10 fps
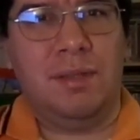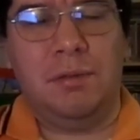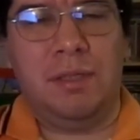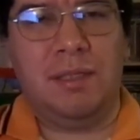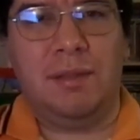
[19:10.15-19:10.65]

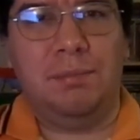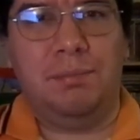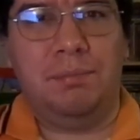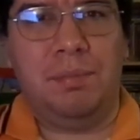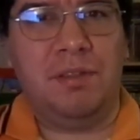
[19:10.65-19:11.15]
They were like the
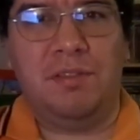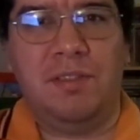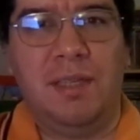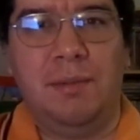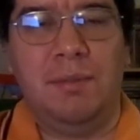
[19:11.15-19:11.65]

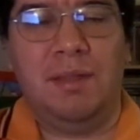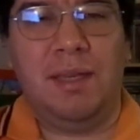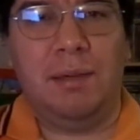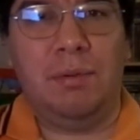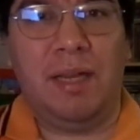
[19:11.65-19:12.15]
best team that
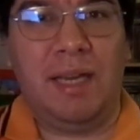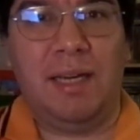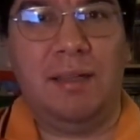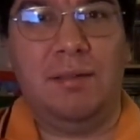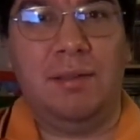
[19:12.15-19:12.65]
they ever
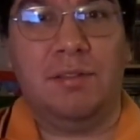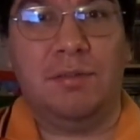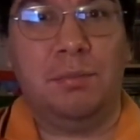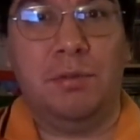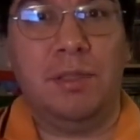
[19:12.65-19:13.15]
had,
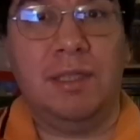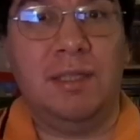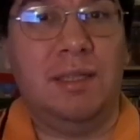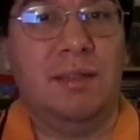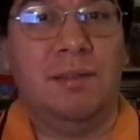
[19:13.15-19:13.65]

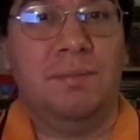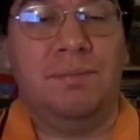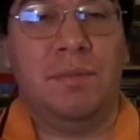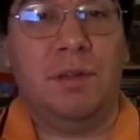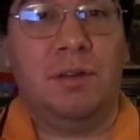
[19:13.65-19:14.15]
exploring
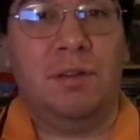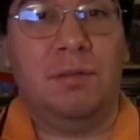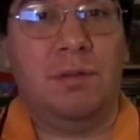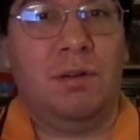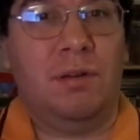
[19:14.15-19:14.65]

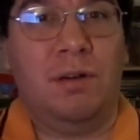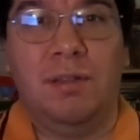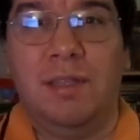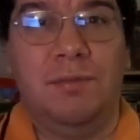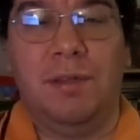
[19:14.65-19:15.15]
all
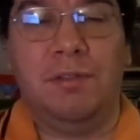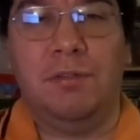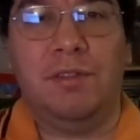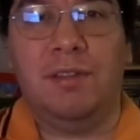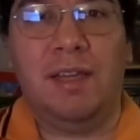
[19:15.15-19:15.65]
the
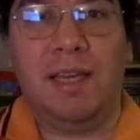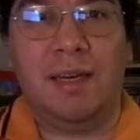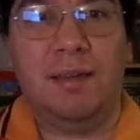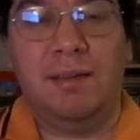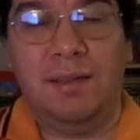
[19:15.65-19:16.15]
adventures that they
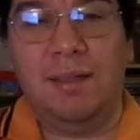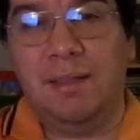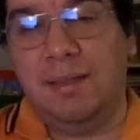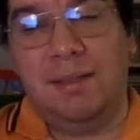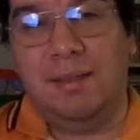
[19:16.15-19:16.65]
had.
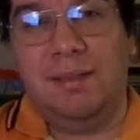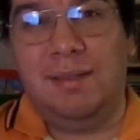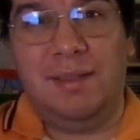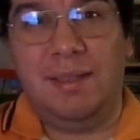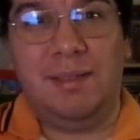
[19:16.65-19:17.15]

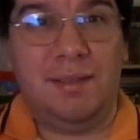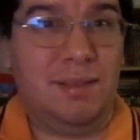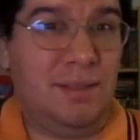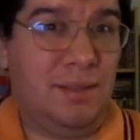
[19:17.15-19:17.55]
Yeah.